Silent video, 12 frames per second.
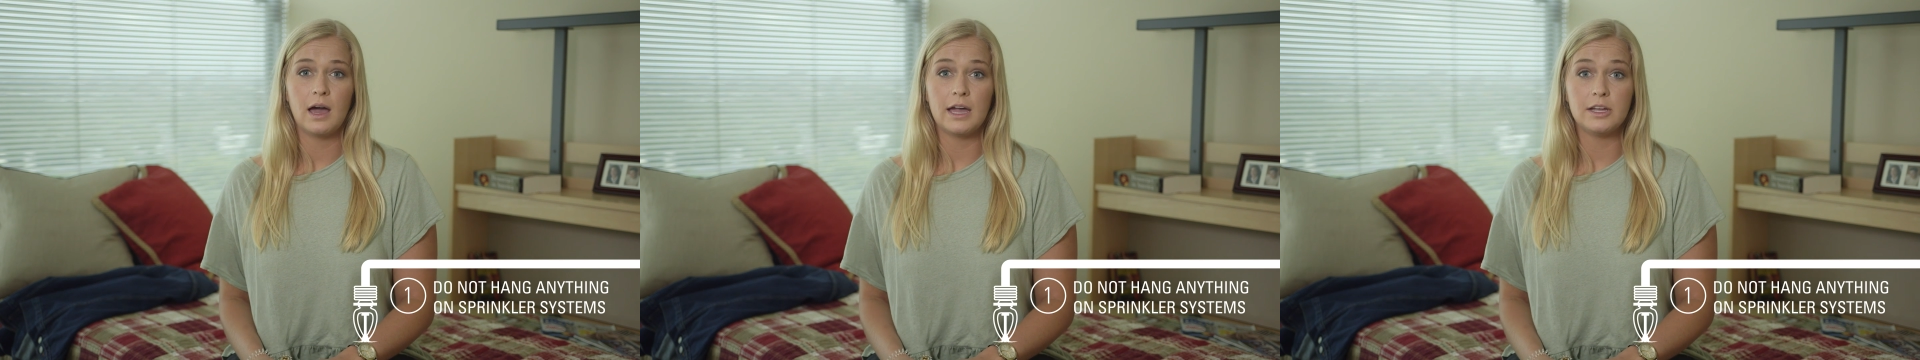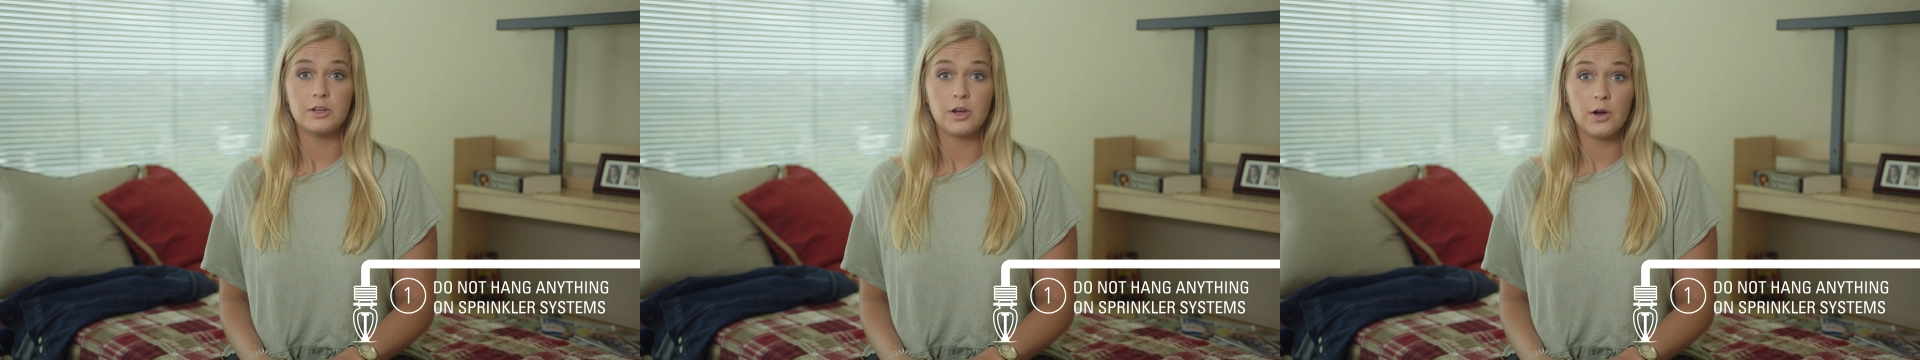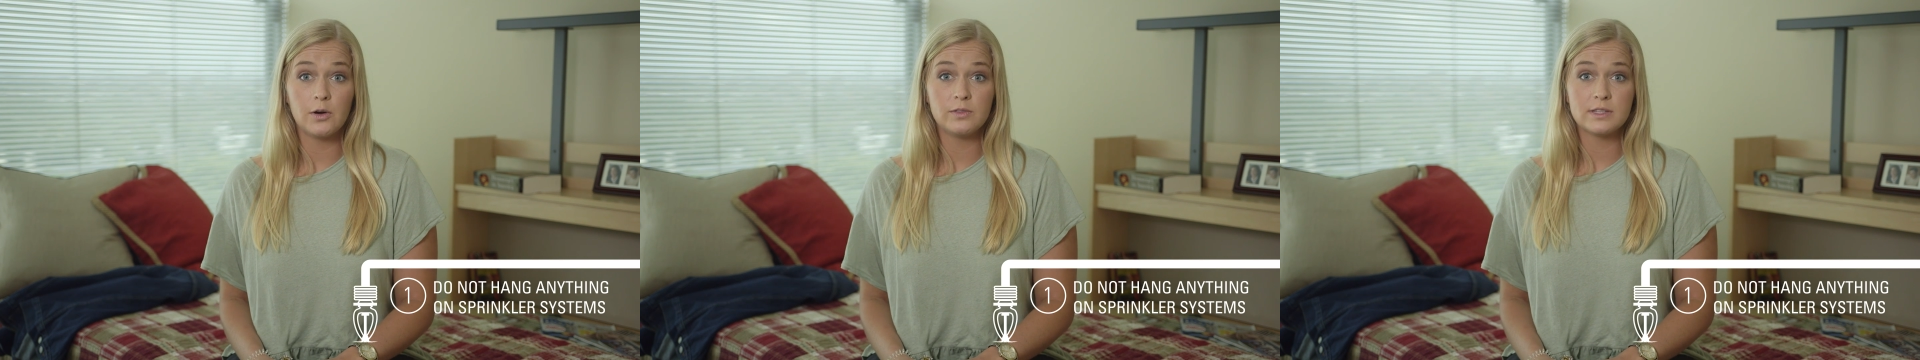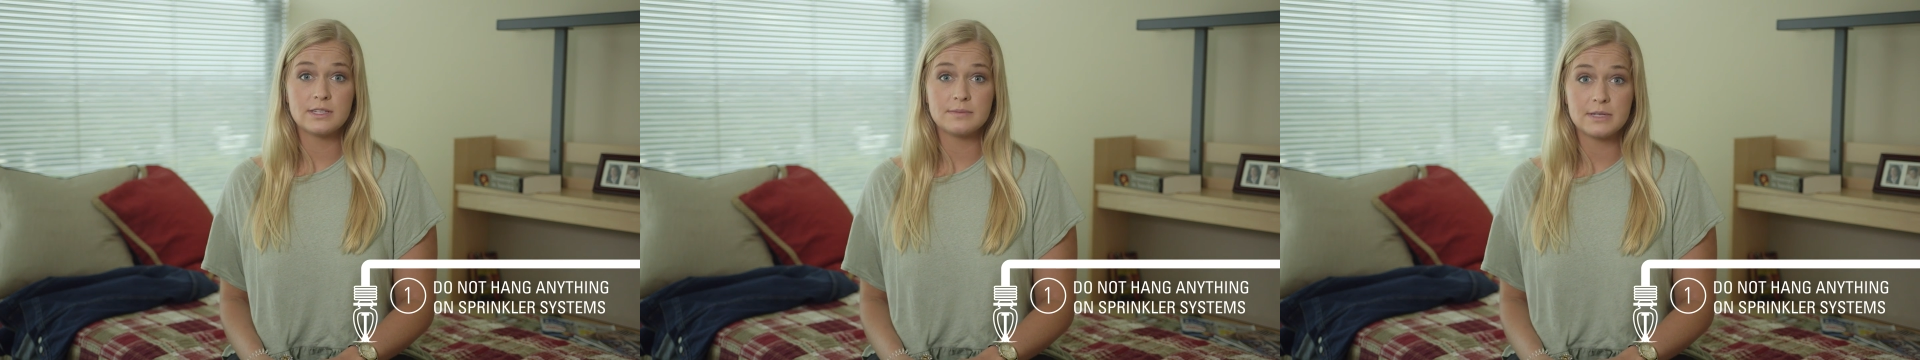I know
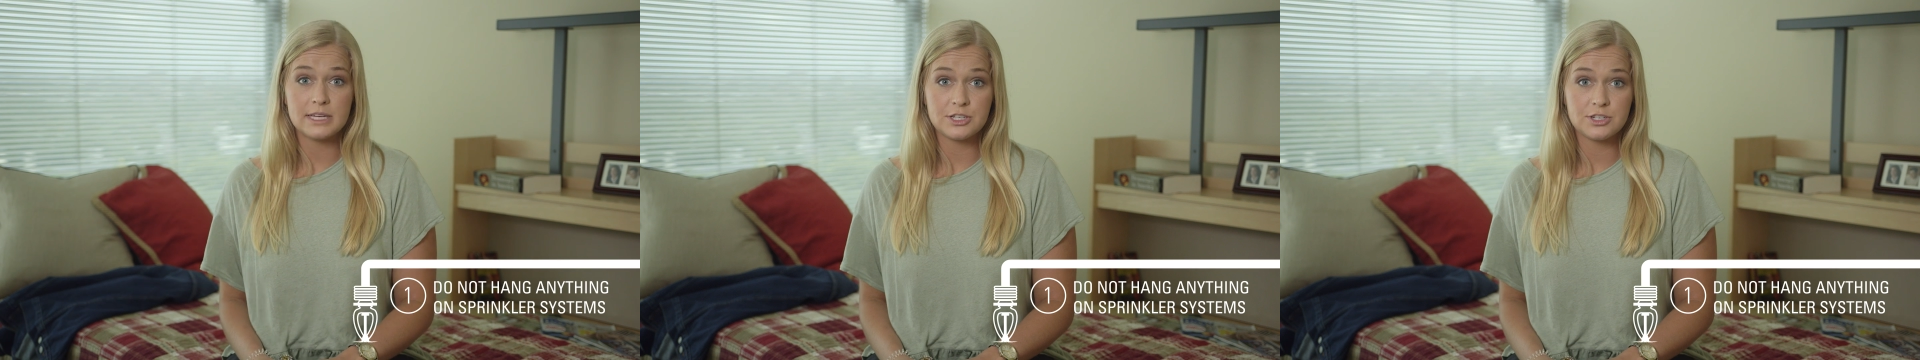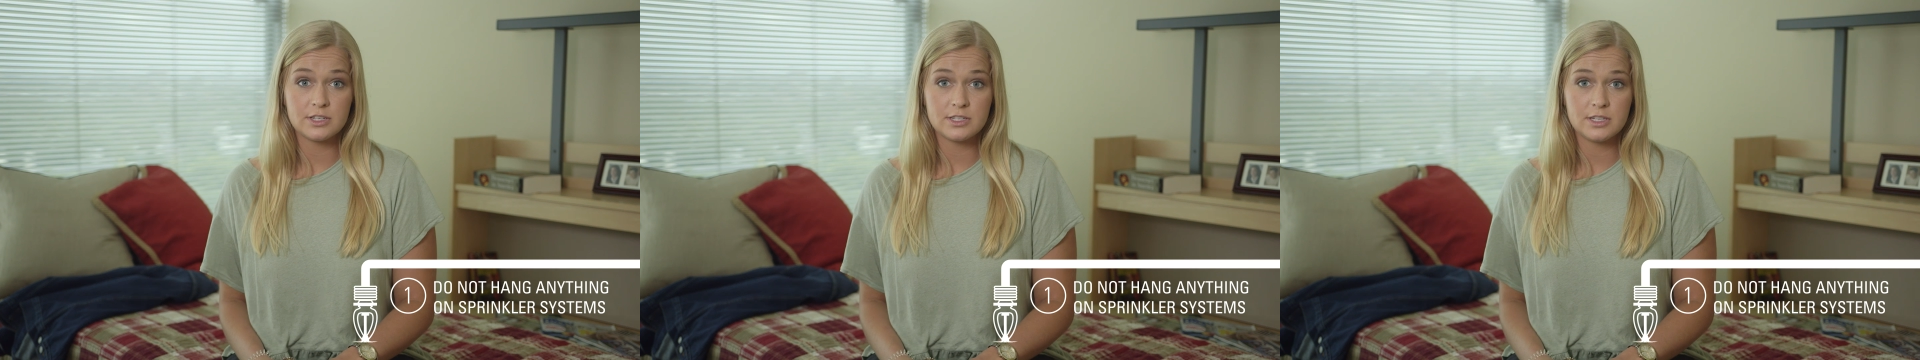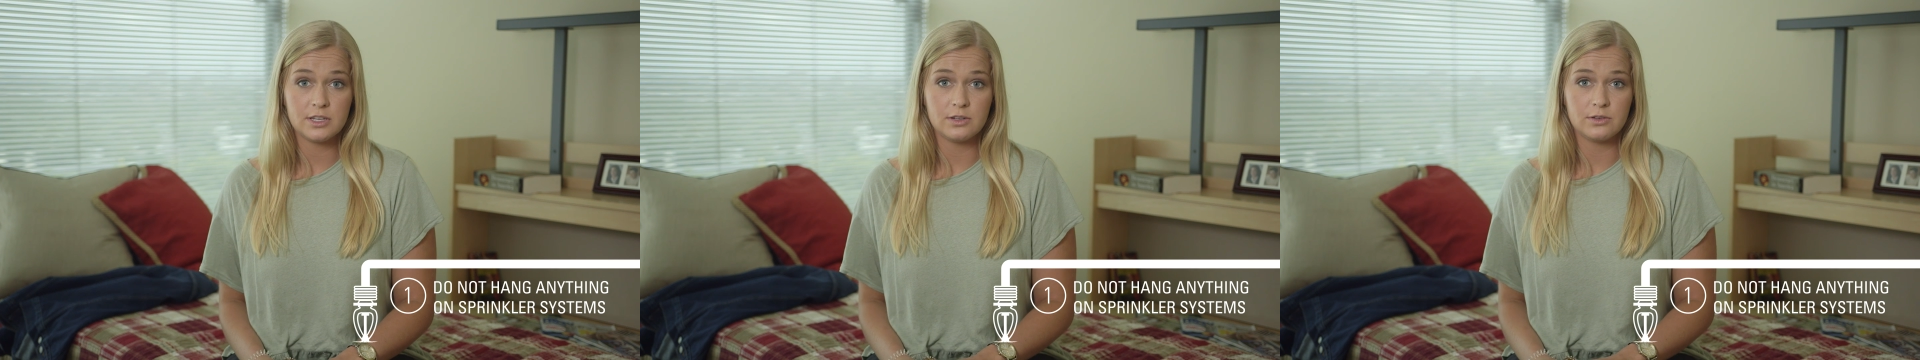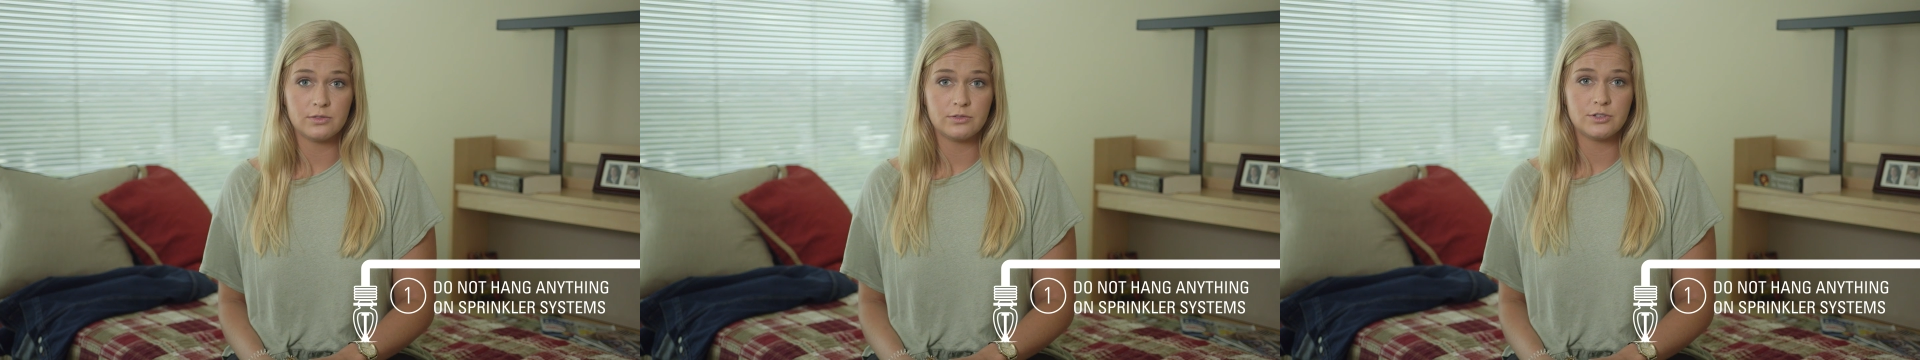the temptation is
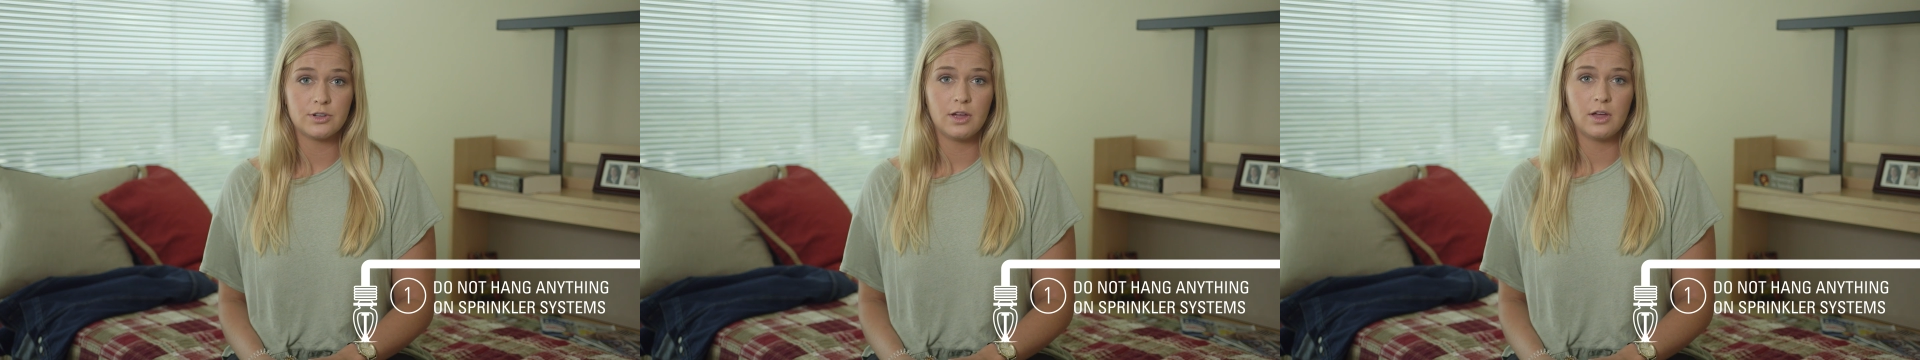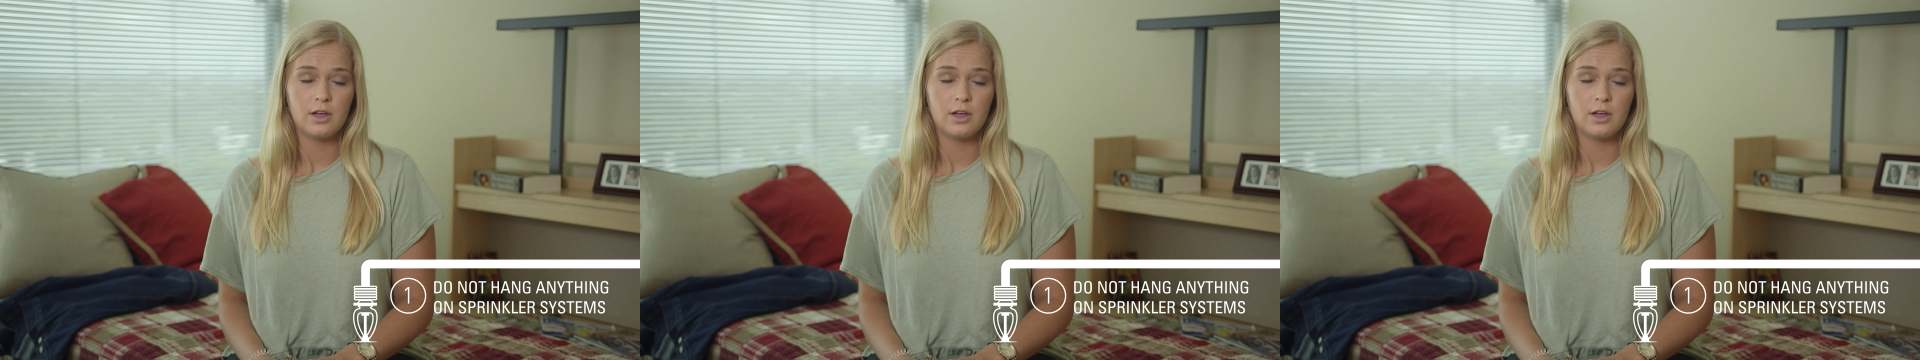huge.